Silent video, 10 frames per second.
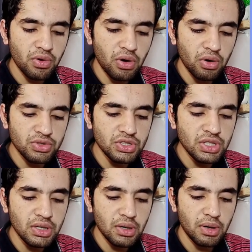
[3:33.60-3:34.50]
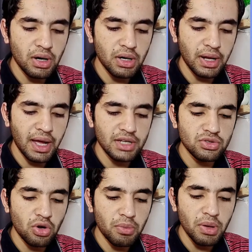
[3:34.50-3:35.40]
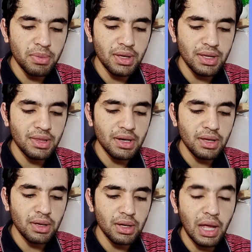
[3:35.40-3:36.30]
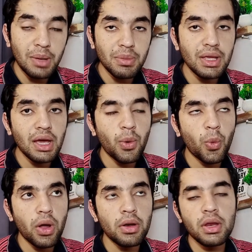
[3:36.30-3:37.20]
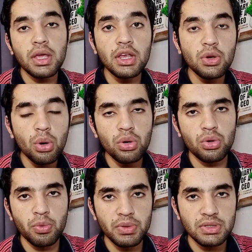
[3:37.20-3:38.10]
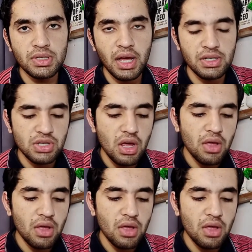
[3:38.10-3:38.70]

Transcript: oxygen attached, or maybe there can be a one ketone group is attached.